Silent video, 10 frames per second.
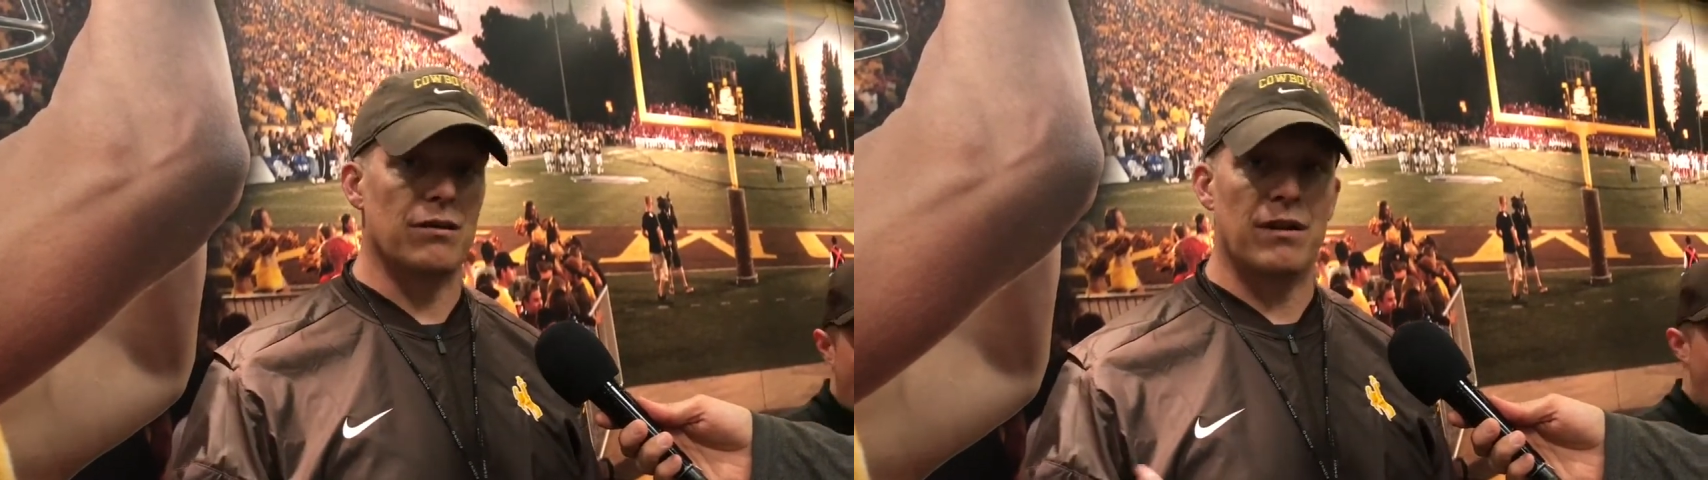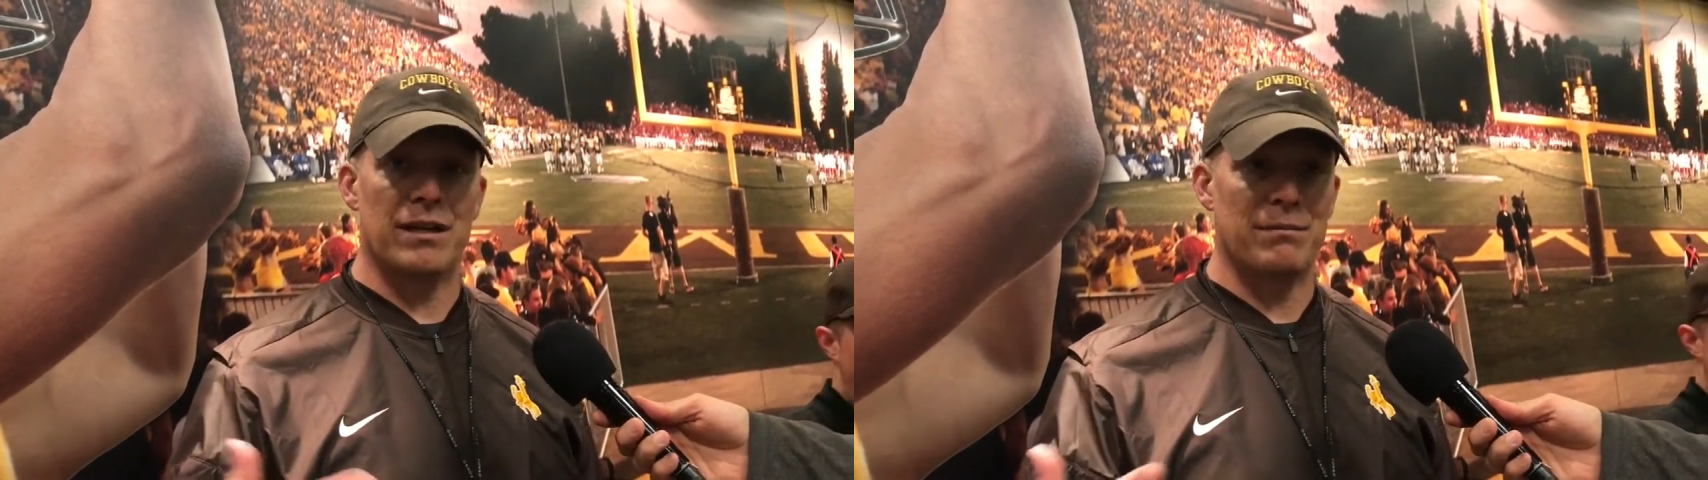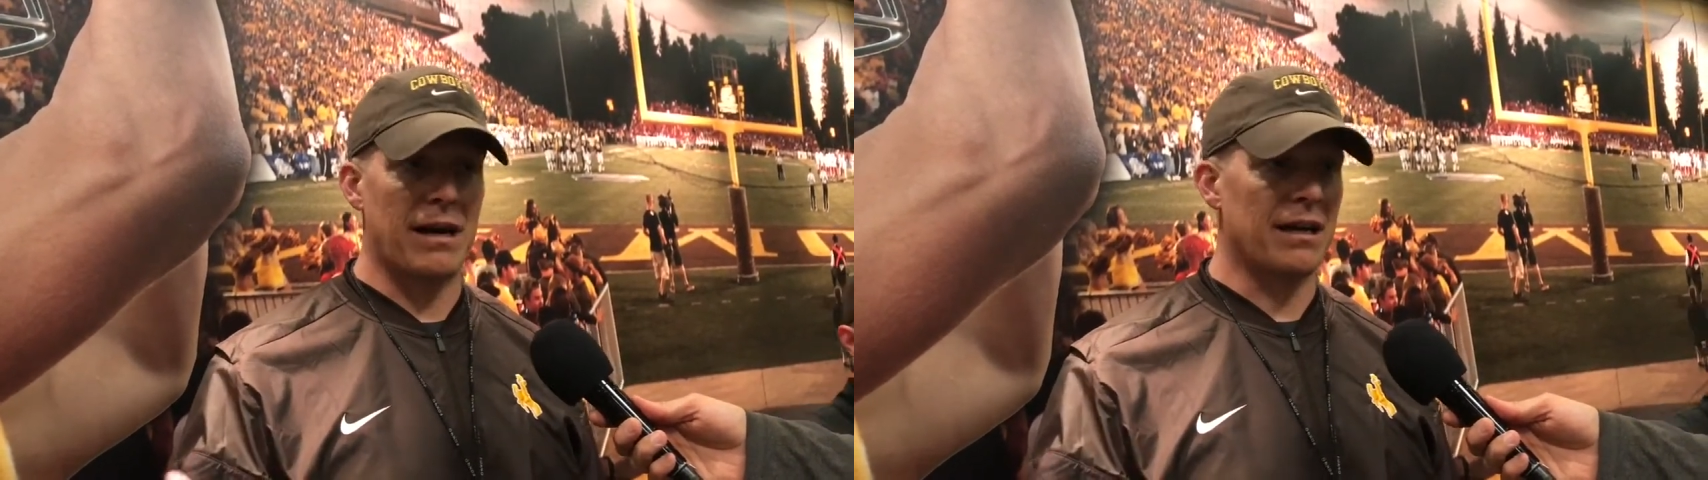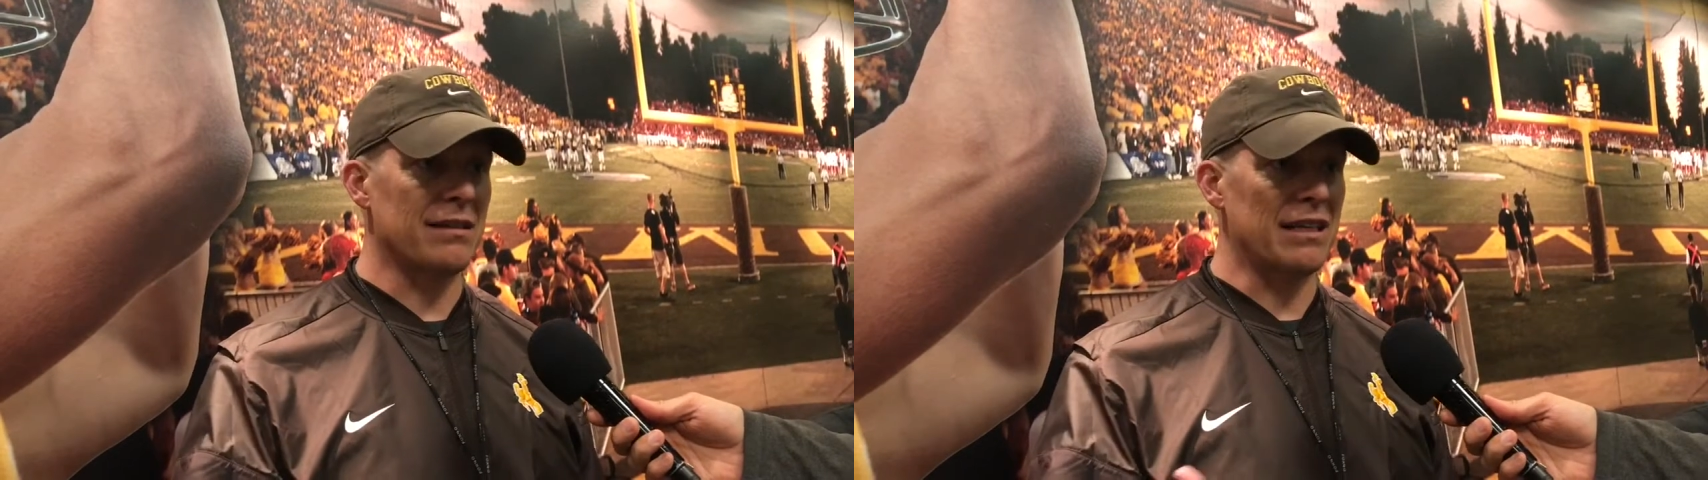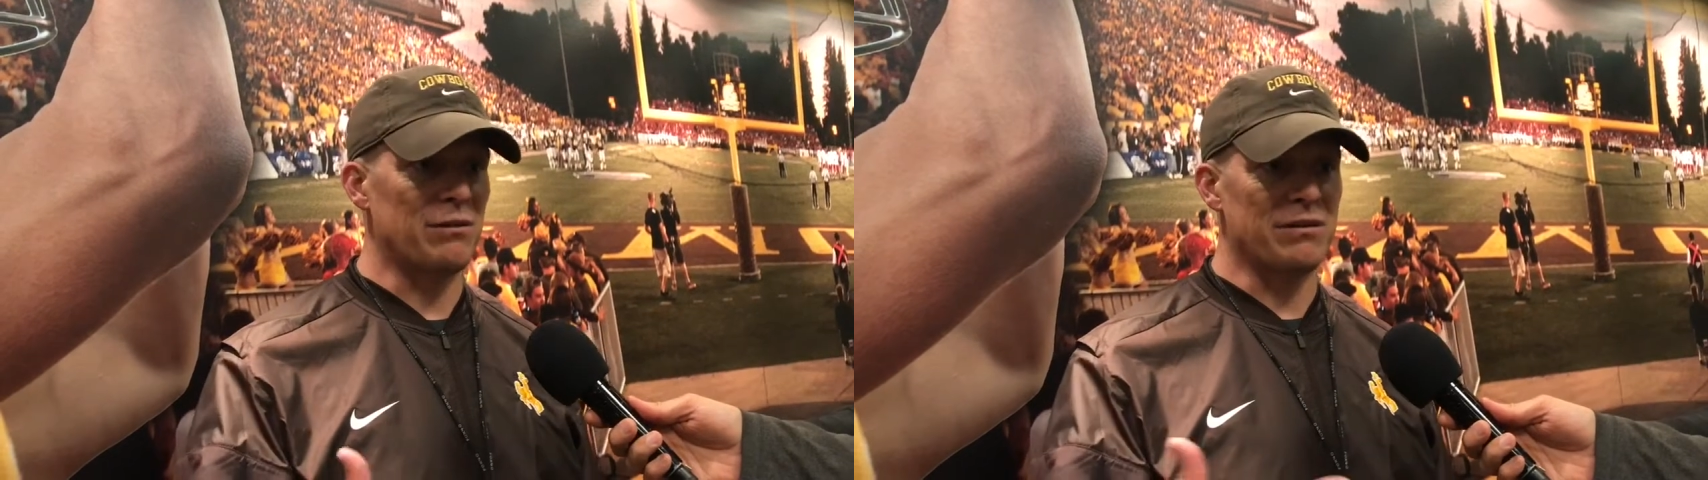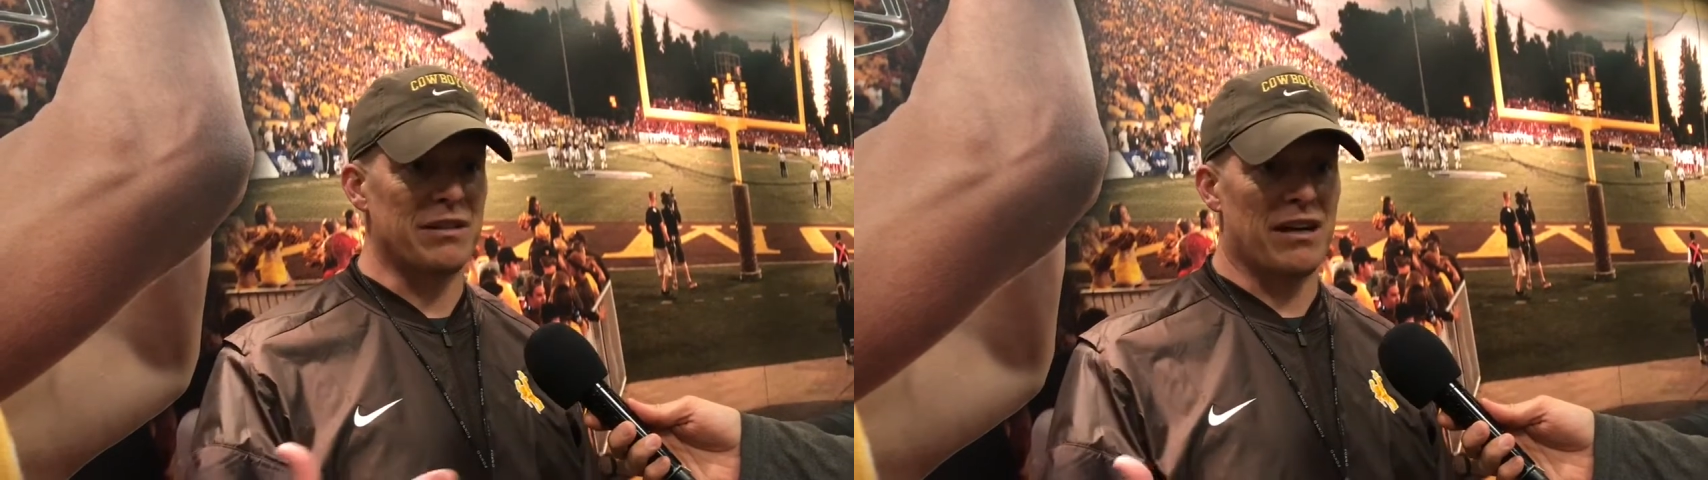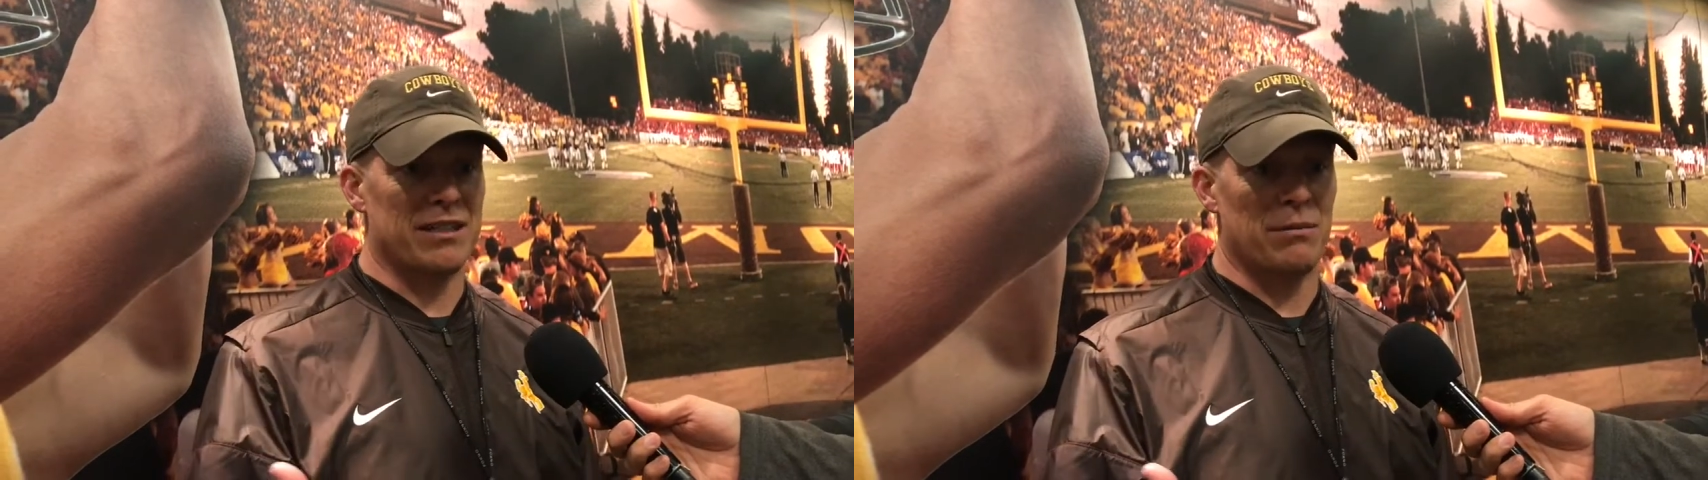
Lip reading: running back, like we've talked